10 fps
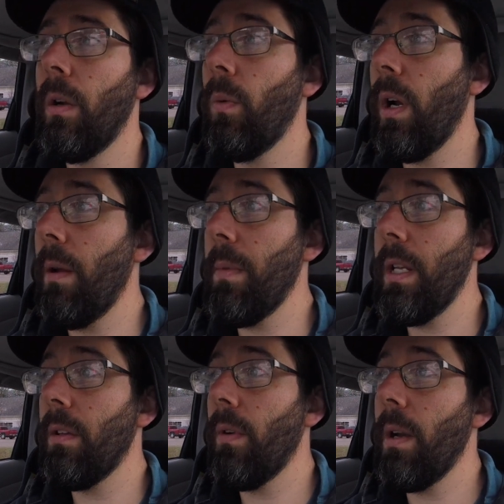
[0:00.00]
when I
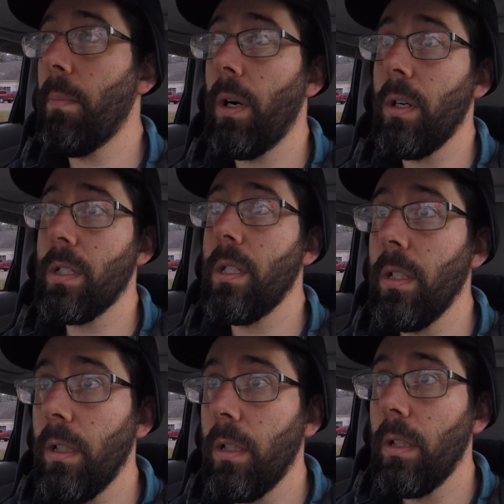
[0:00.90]
meet the right
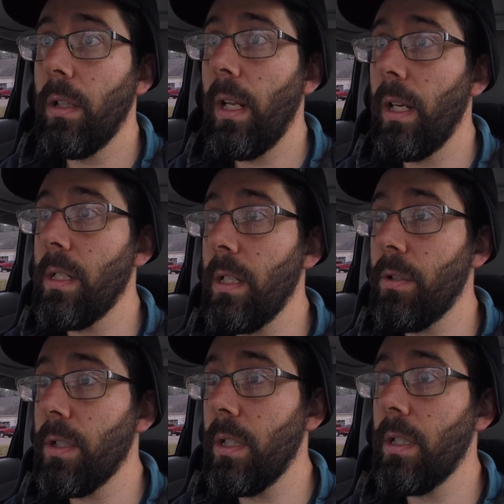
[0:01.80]
person that is
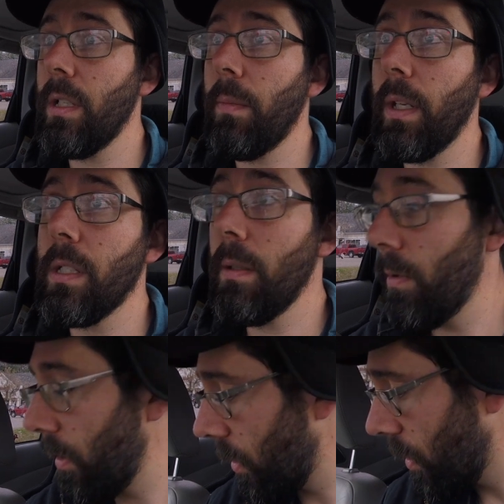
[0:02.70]
interested in something similar,